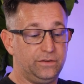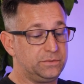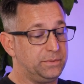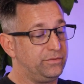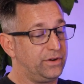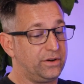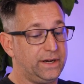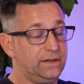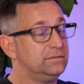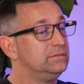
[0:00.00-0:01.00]
This has been
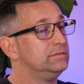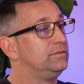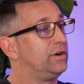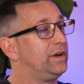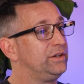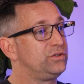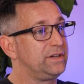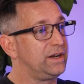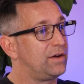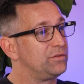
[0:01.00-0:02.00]
very, very
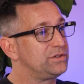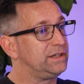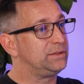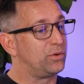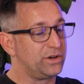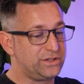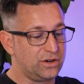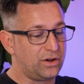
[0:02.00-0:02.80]
interesting conversation, Mauricio.